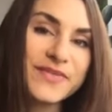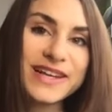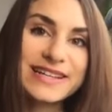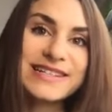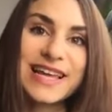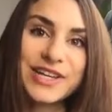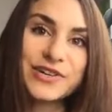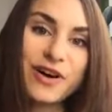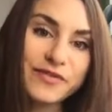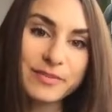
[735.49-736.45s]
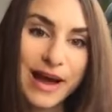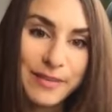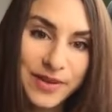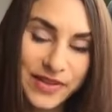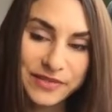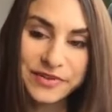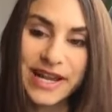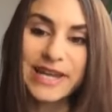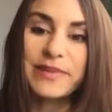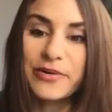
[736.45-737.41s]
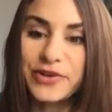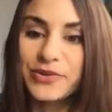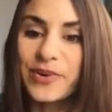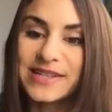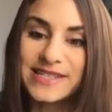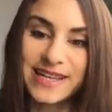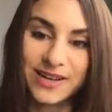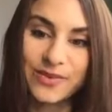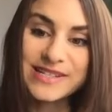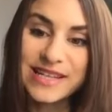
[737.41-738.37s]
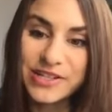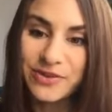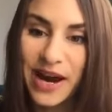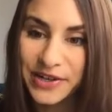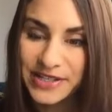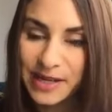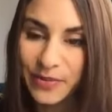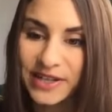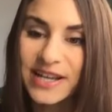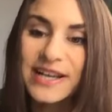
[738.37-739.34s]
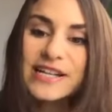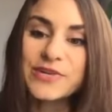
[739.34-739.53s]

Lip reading: and then it's like you're off the map and they forget about you once they do hire someone.